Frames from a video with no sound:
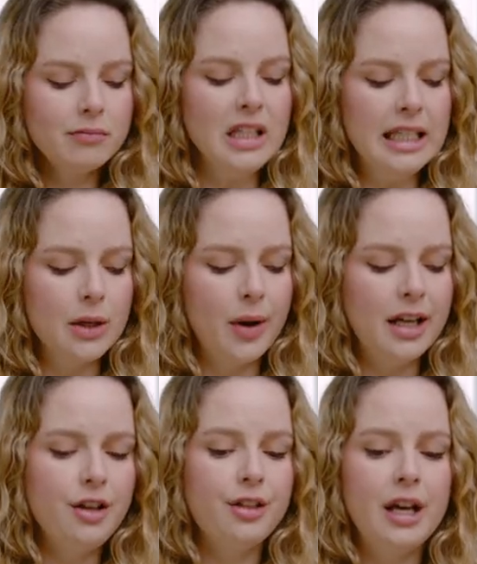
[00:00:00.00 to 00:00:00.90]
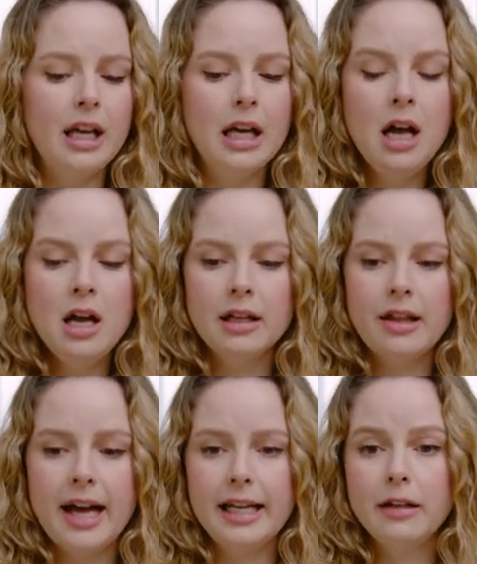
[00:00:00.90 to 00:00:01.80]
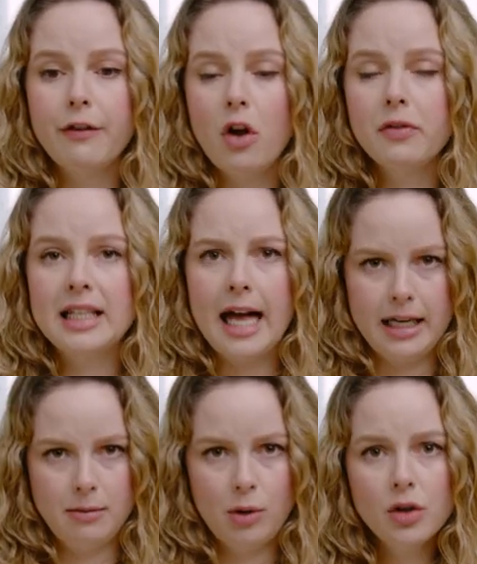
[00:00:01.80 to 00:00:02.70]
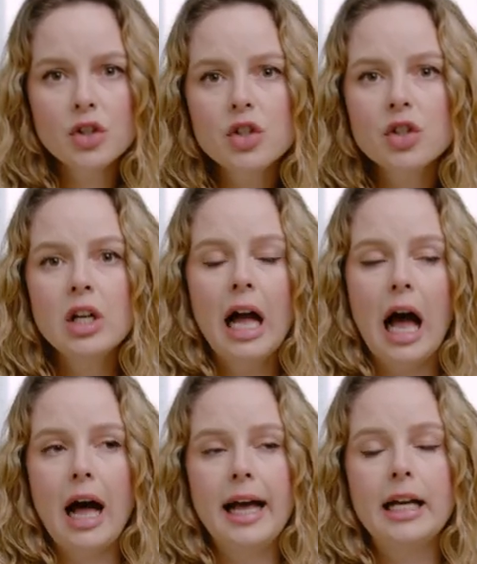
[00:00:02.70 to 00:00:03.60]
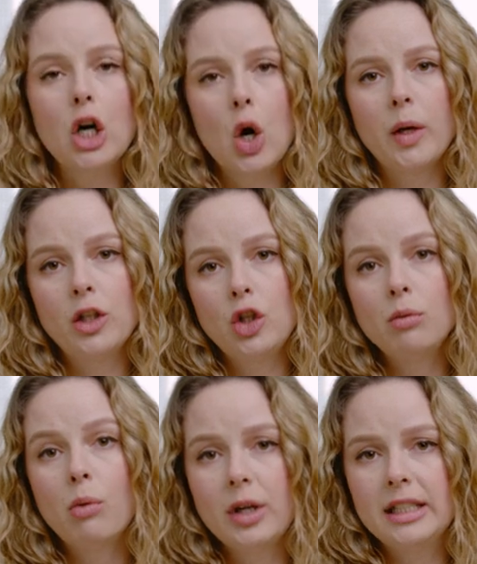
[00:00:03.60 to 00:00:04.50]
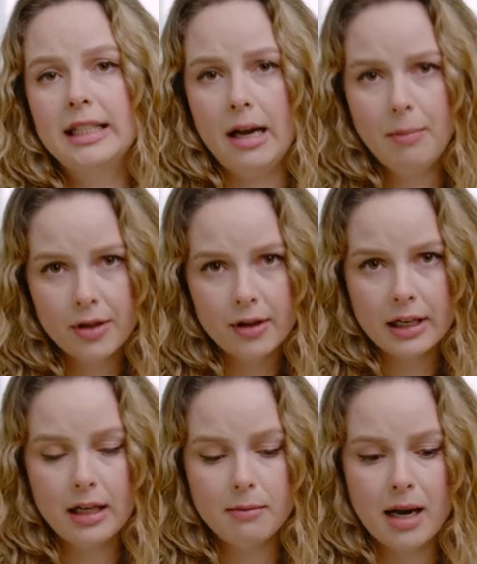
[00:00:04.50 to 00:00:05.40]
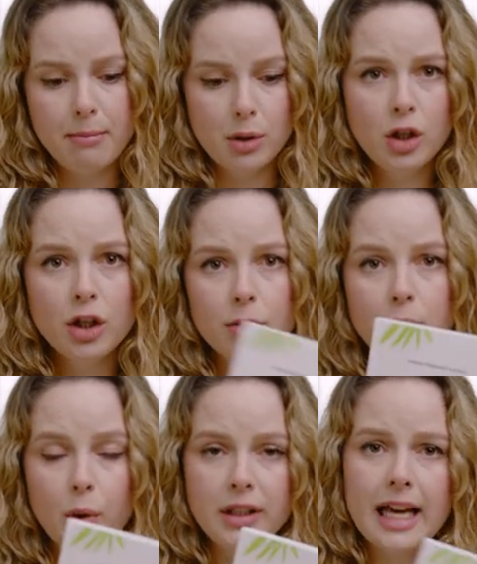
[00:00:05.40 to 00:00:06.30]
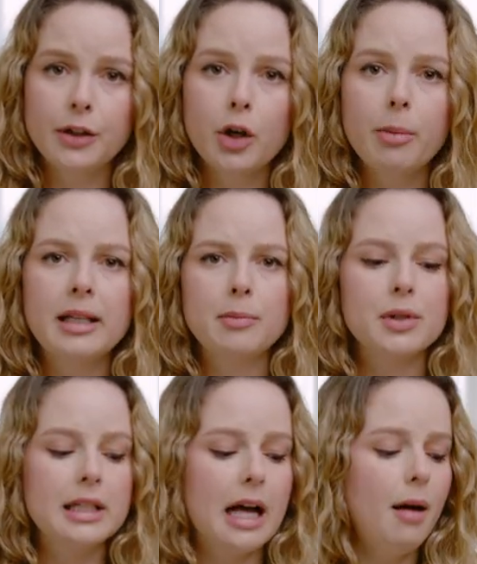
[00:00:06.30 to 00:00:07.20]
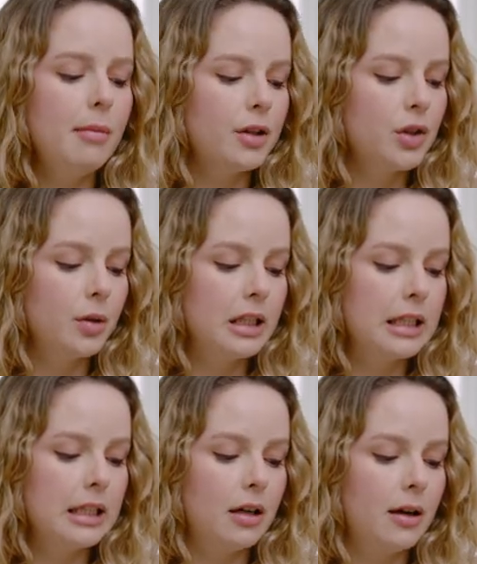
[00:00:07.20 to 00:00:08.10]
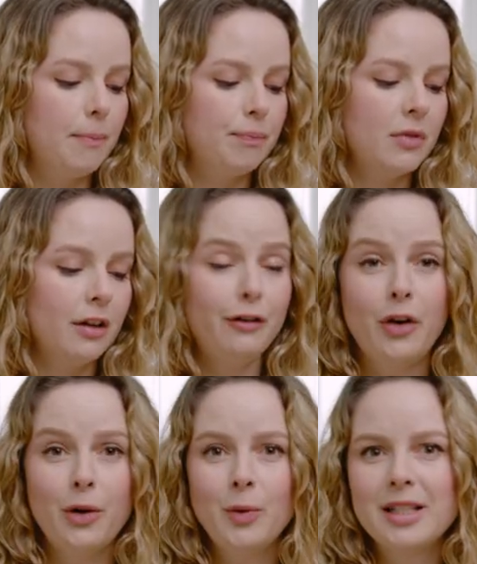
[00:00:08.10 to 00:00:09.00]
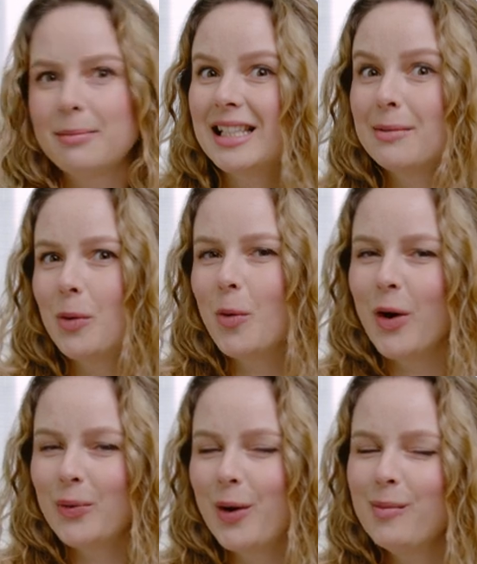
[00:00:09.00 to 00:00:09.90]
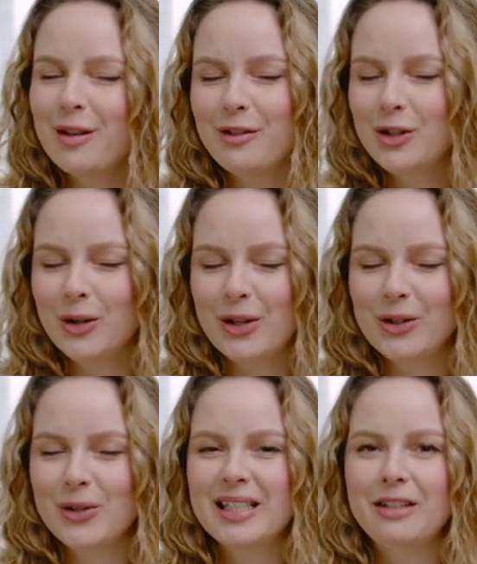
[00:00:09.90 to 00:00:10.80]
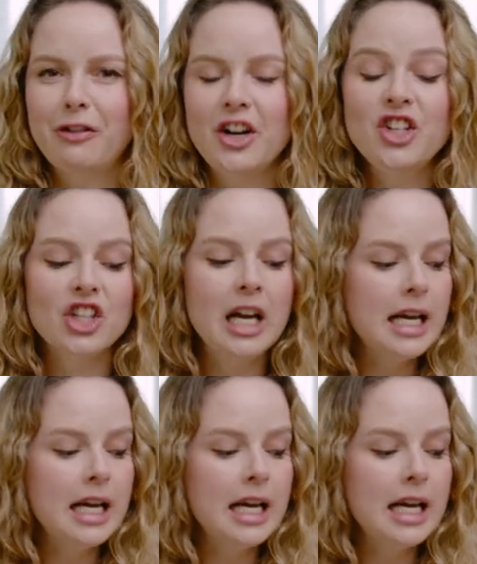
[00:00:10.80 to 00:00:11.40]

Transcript: So anything that involves animals, I go into more depth in my book, Pour une garde-robe responsable. So it's for a responsible wardrobe, if you don't understand French.